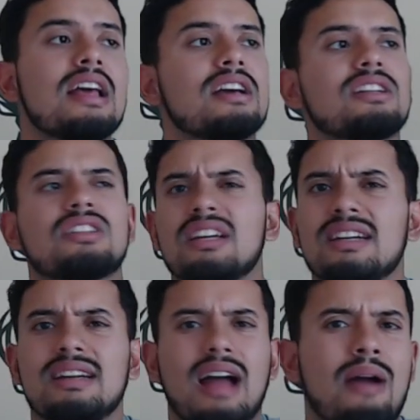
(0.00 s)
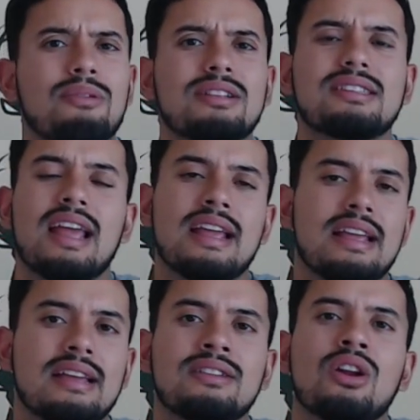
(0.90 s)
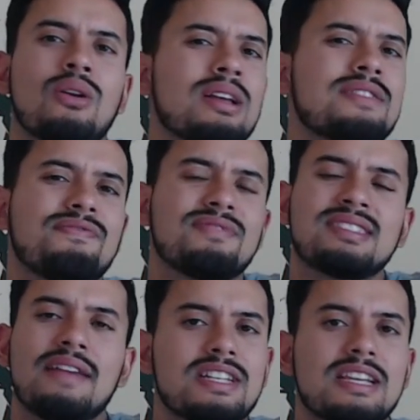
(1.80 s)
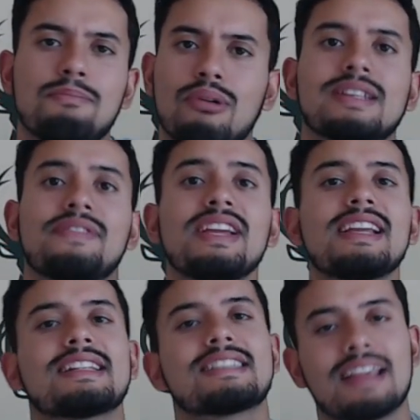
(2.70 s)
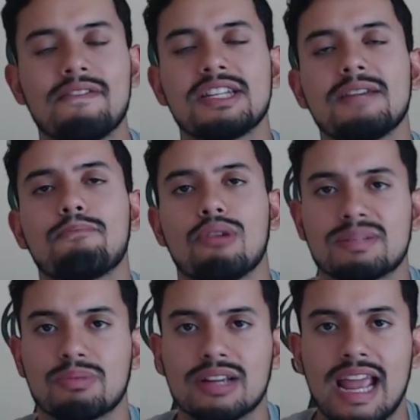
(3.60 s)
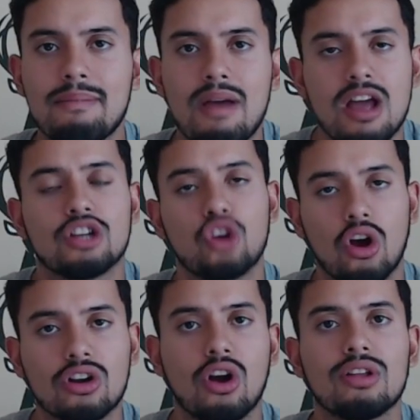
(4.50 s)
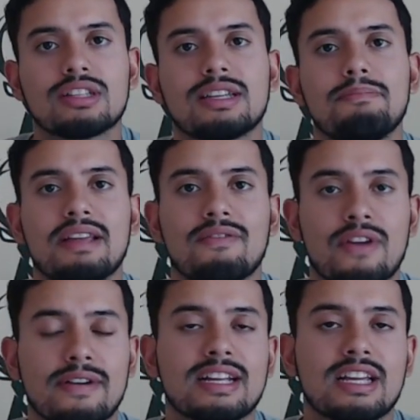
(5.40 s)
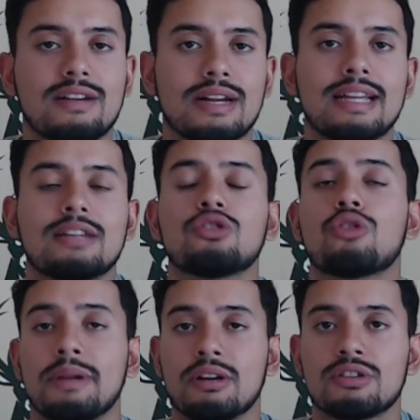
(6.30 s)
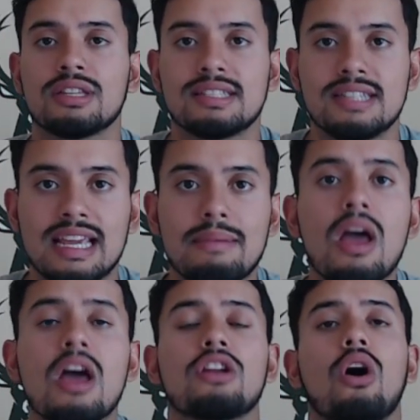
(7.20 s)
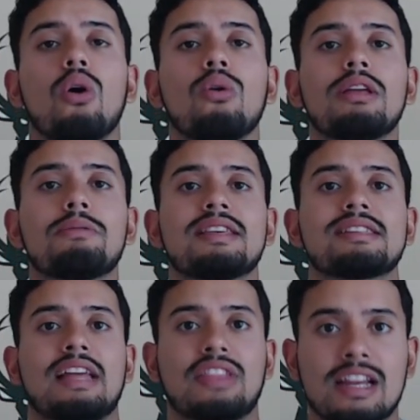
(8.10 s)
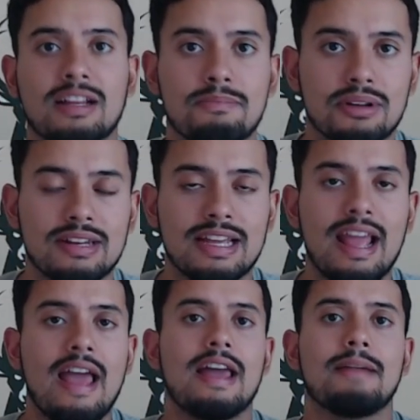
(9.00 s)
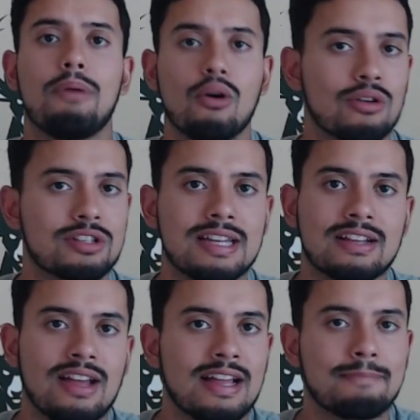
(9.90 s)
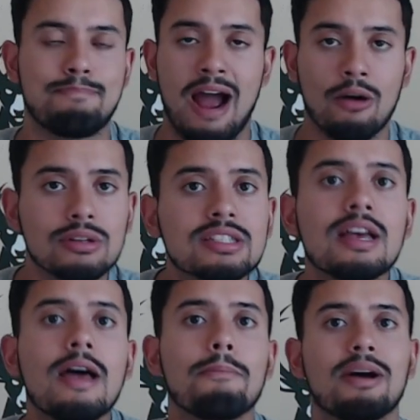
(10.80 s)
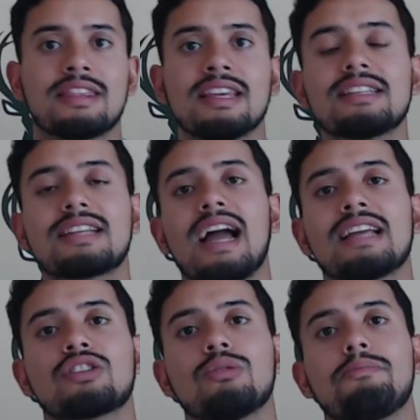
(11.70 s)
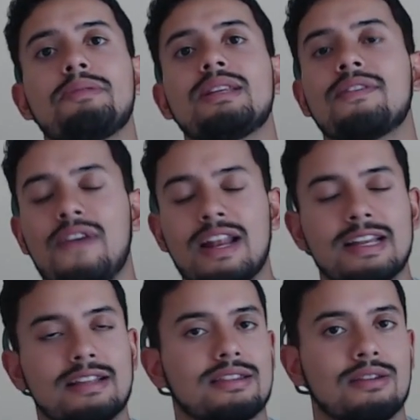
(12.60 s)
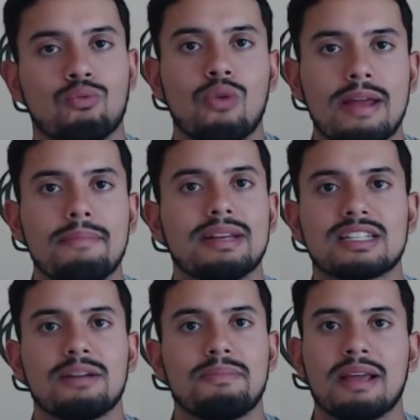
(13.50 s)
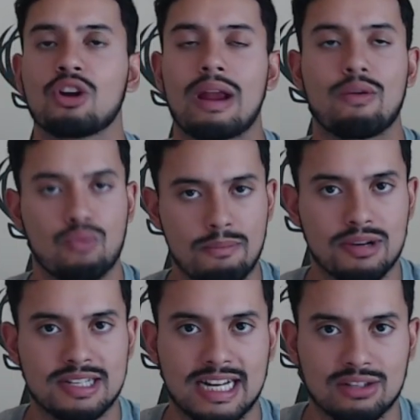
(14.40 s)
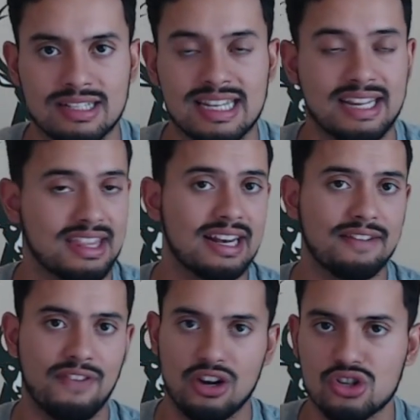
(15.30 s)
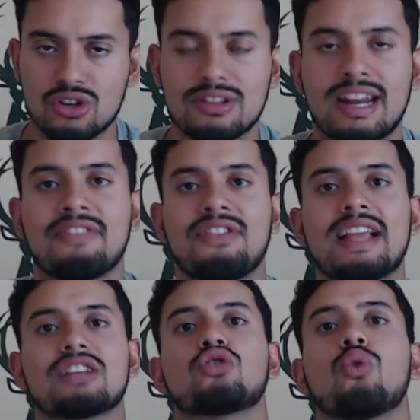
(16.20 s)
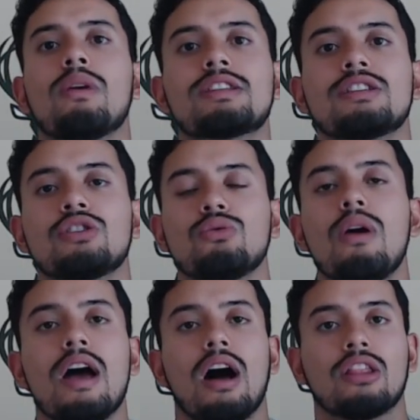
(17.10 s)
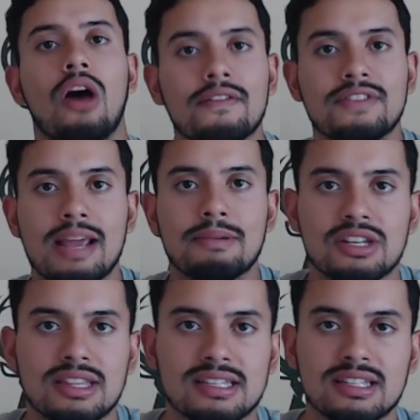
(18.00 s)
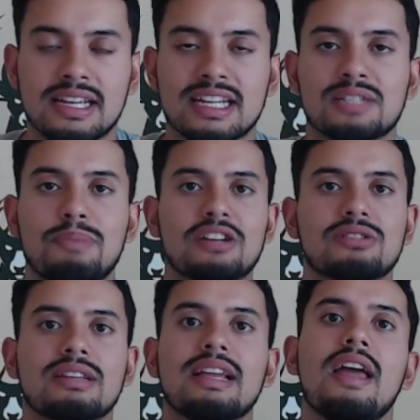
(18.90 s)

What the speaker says: to, I would say, his 17 points. If he can get 17 points per game, John Collins can be a very key contributor to this team, not only with his athletic ability and pogo stick-like bounce, but this guy is going to be defending the rim, and he's going to be a great rim protector. He's an athletic finisher that I think is going to do a lot of damage in this league, especially